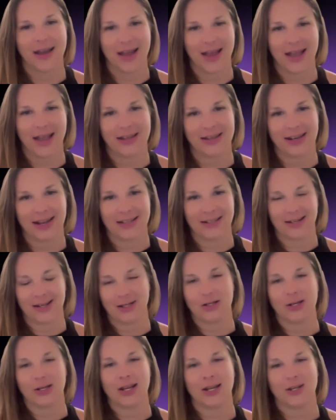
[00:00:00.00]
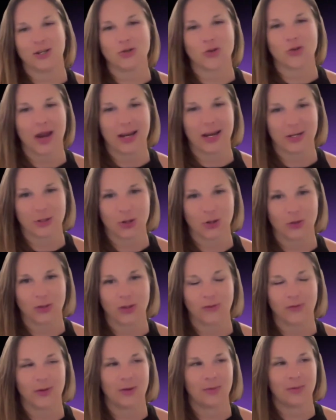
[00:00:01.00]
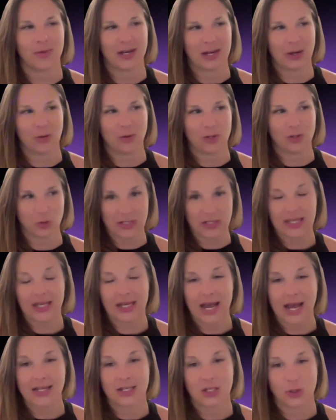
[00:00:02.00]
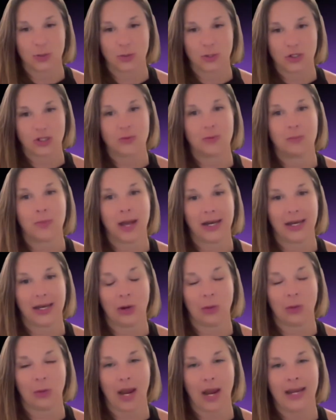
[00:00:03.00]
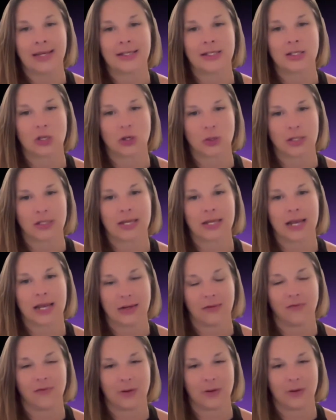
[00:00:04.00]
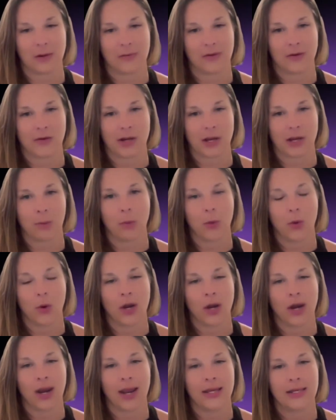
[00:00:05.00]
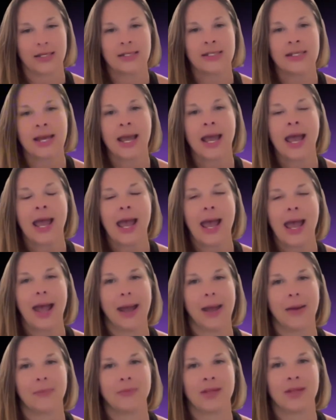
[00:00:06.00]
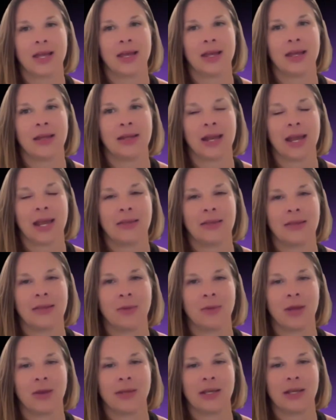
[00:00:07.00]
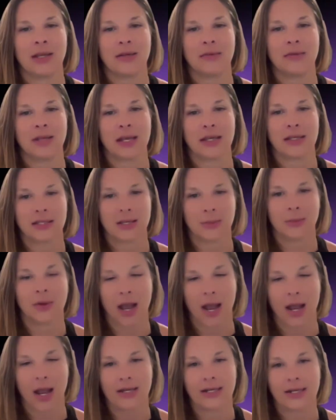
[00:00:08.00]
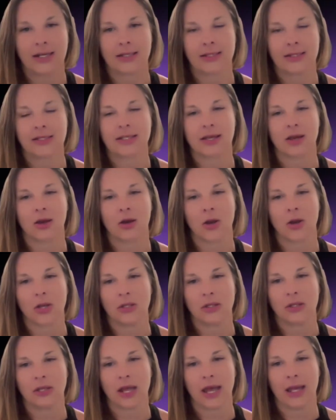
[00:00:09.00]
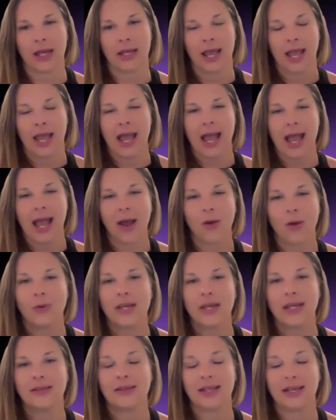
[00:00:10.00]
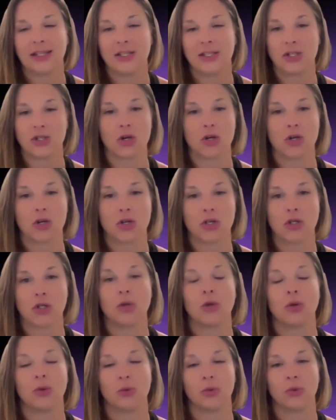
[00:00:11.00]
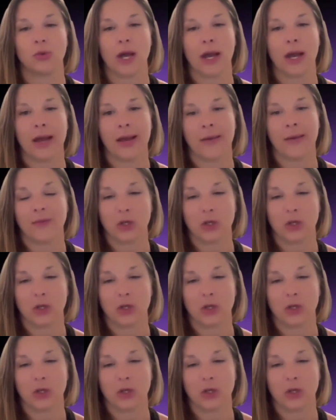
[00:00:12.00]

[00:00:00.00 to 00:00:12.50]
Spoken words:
and drained all of the money, which was the customer's money, right? So it's kind of very, very important. And then maybe kind of like some guidance on like how can they start to